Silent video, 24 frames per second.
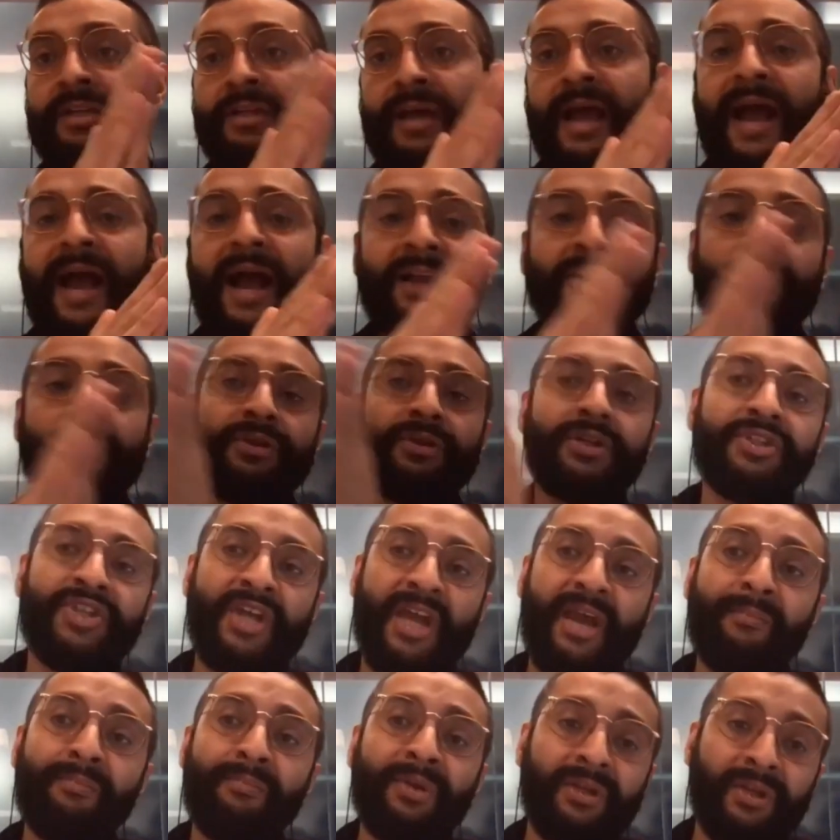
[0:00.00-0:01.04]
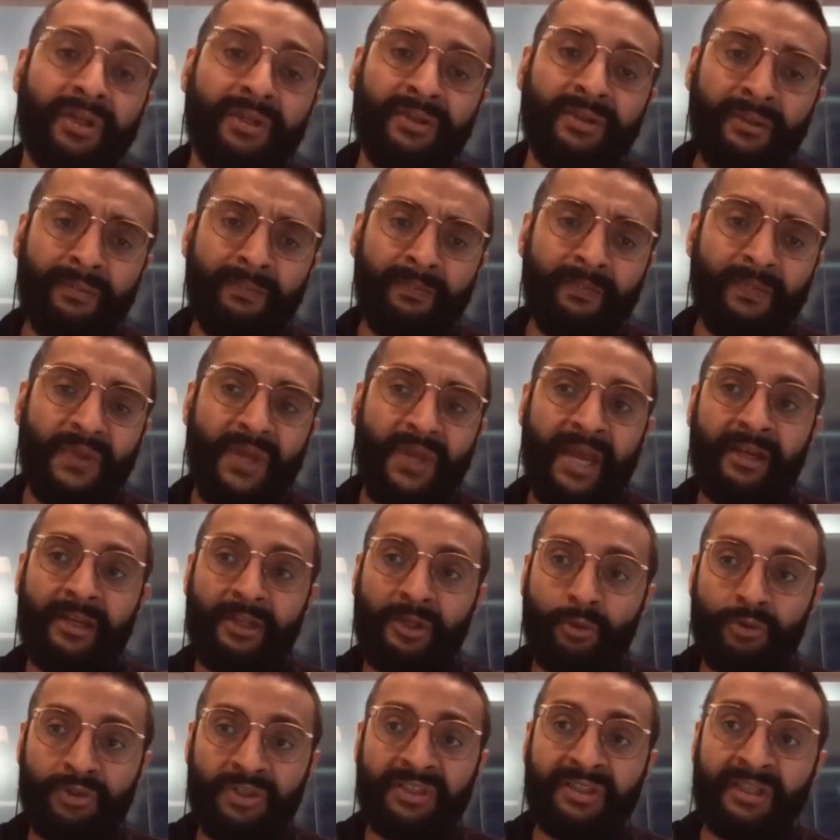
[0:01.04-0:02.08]
to actually championing them
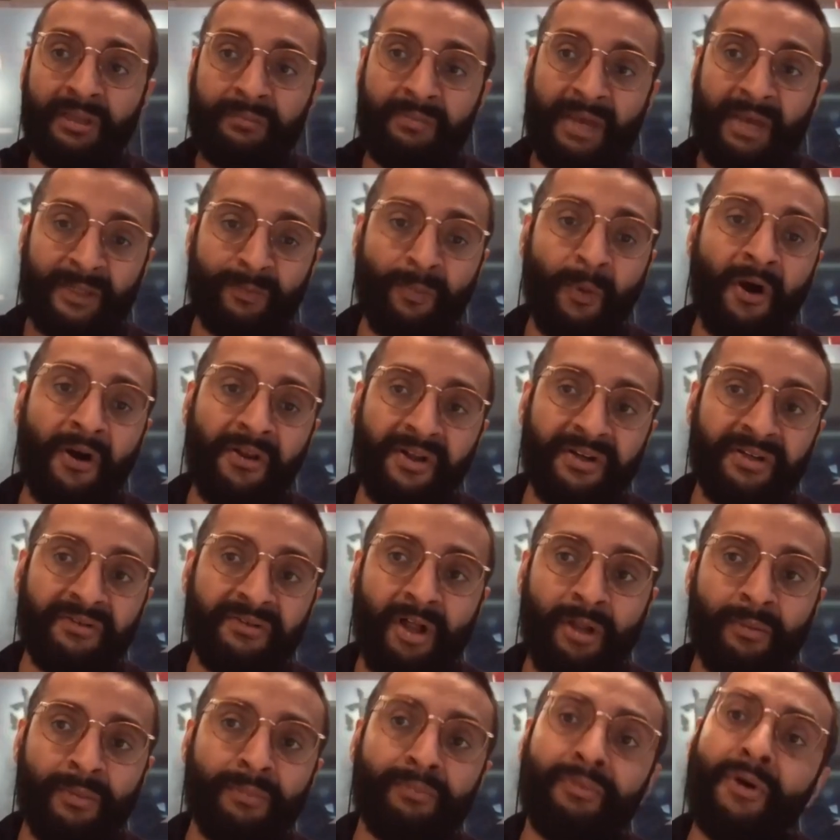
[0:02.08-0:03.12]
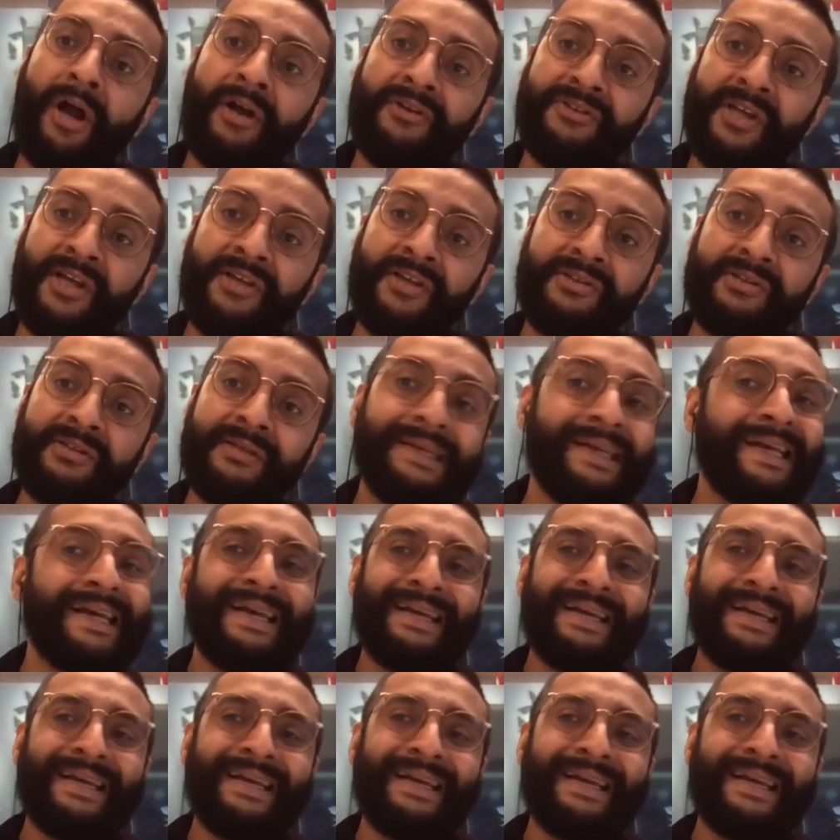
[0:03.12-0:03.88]
and using them as part of their development process.